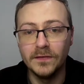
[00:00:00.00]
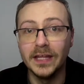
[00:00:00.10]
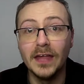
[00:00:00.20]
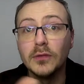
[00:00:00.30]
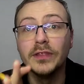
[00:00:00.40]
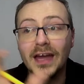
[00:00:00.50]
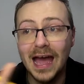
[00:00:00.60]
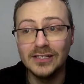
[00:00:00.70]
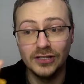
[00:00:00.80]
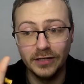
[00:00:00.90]
That's what they're
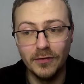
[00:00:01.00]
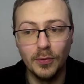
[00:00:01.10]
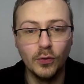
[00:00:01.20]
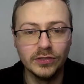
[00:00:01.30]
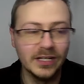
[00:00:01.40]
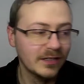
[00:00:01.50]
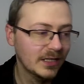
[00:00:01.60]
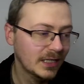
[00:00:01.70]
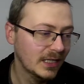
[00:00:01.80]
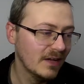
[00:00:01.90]
actually reporting.
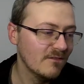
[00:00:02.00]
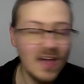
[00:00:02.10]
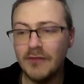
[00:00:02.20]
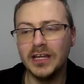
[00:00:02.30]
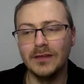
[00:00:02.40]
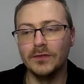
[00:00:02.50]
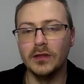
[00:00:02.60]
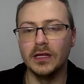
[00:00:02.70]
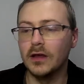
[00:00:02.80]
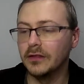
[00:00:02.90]
Very confusing
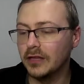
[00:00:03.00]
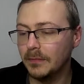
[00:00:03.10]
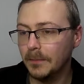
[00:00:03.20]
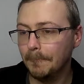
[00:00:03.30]
concept.